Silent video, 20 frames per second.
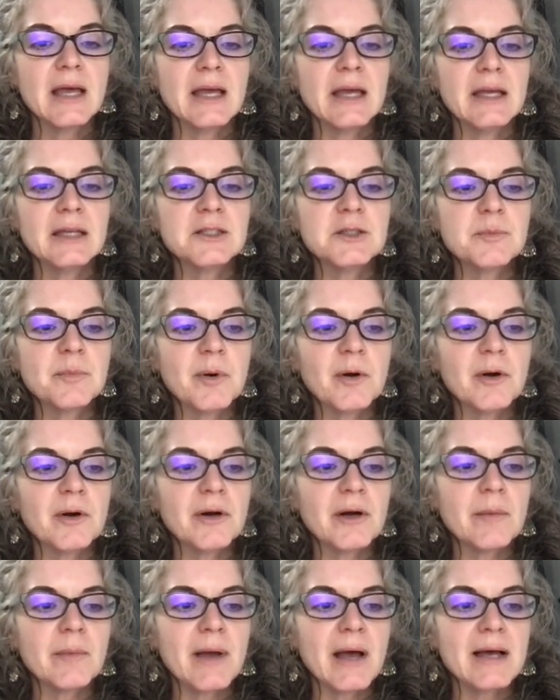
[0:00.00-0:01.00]
each
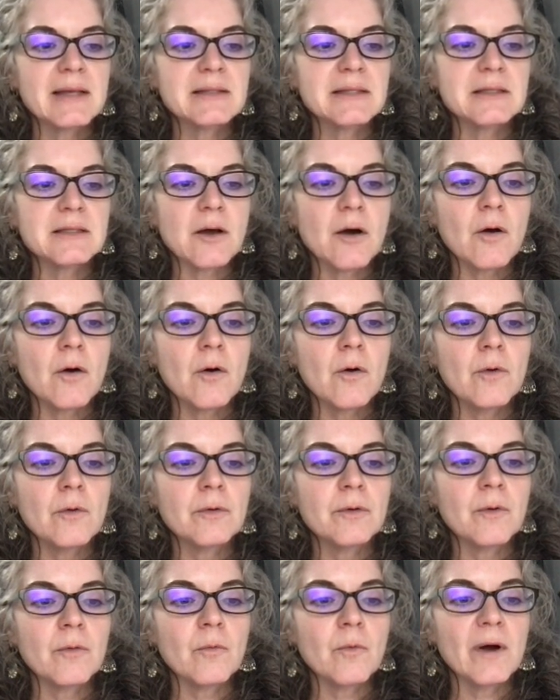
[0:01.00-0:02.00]
program has its
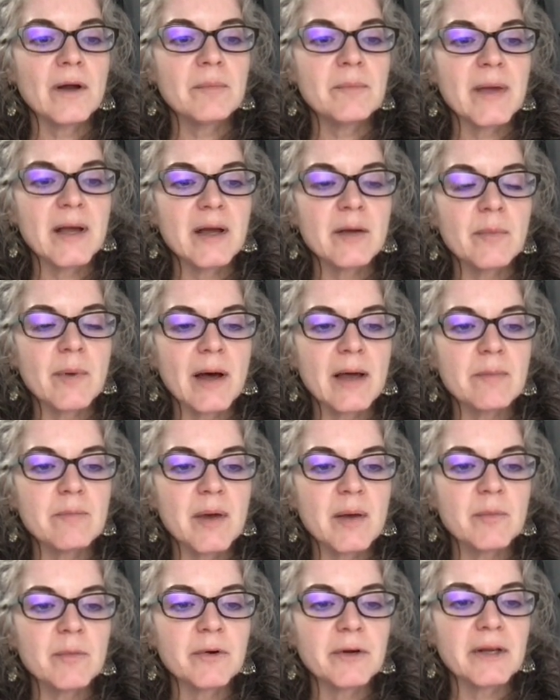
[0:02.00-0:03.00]
own 1 megabyte
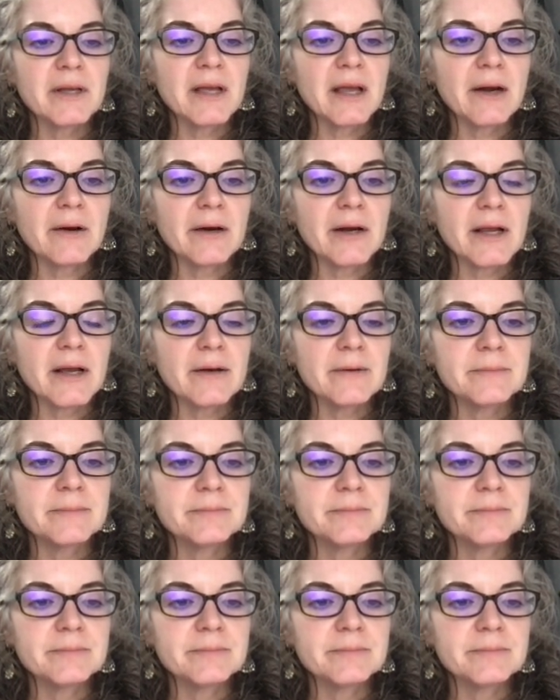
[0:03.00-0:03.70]
memory area.